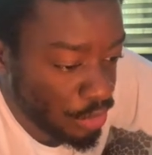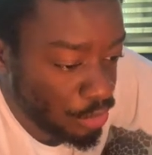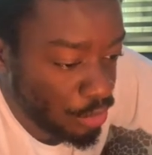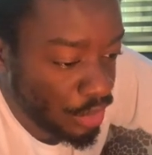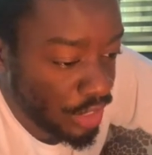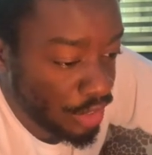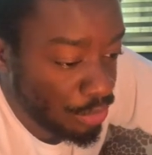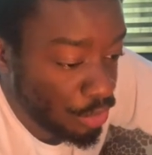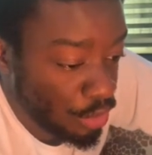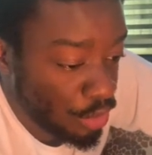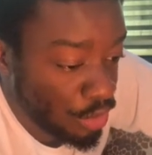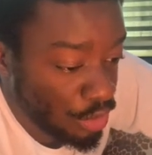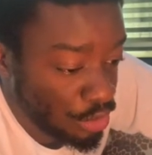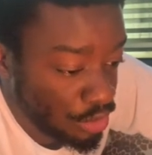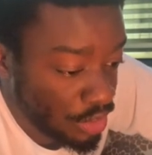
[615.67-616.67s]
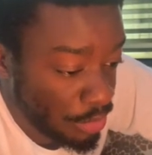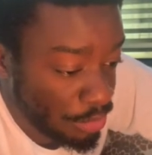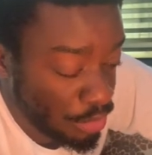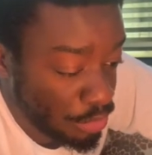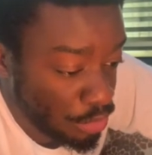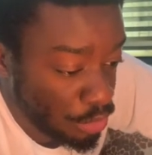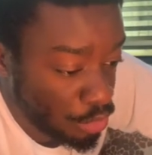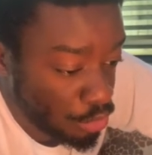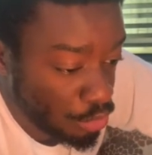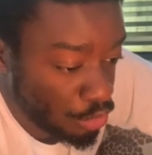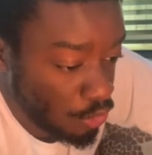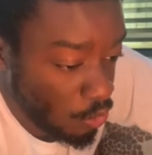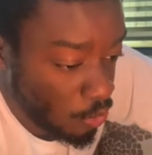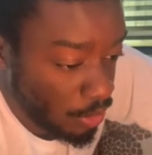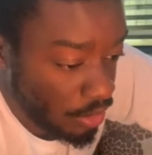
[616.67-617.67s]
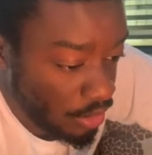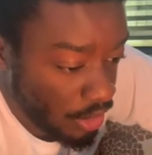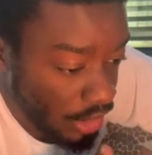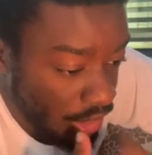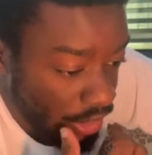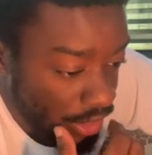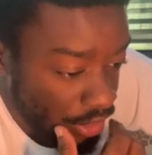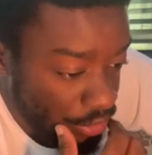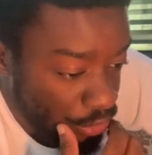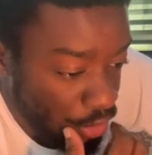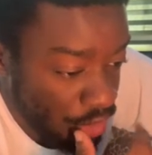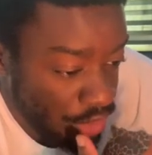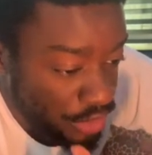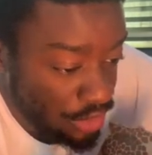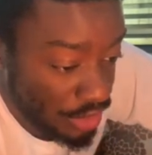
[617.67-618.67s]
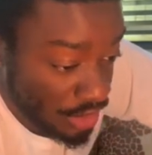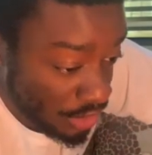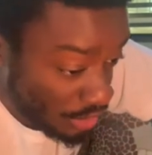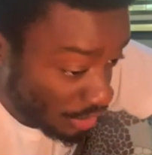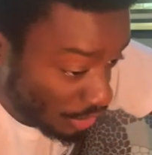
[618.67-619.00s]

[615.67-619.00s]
so you are more susceptible to falling sick.